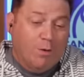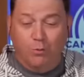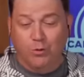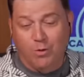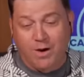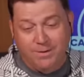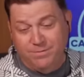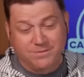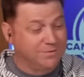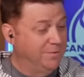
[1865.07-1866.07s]
worldwide,
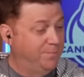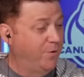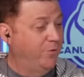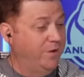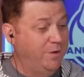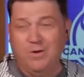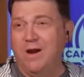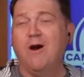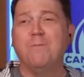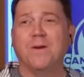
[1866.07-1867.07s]
but apparently we
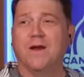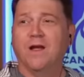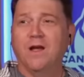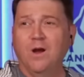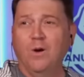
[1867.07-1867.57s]
are big